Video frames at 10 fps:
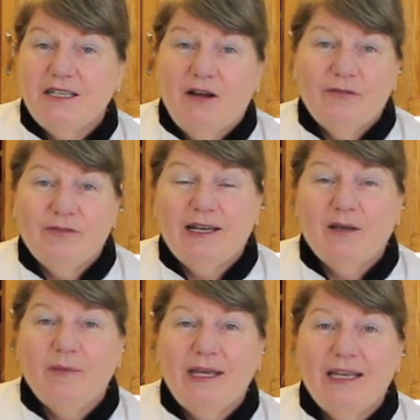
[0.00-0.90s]
duff that
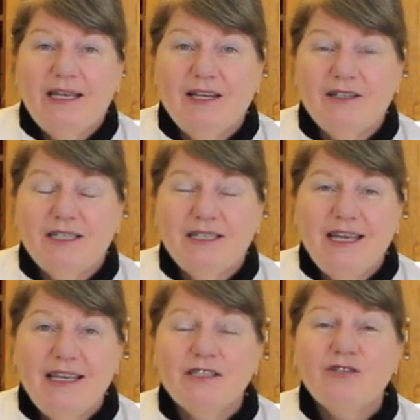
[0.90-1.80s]
I'm making here
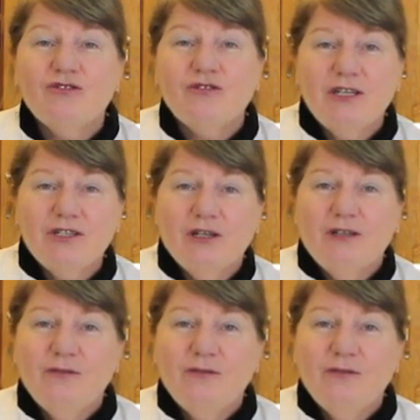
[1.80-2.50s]
today is a traditional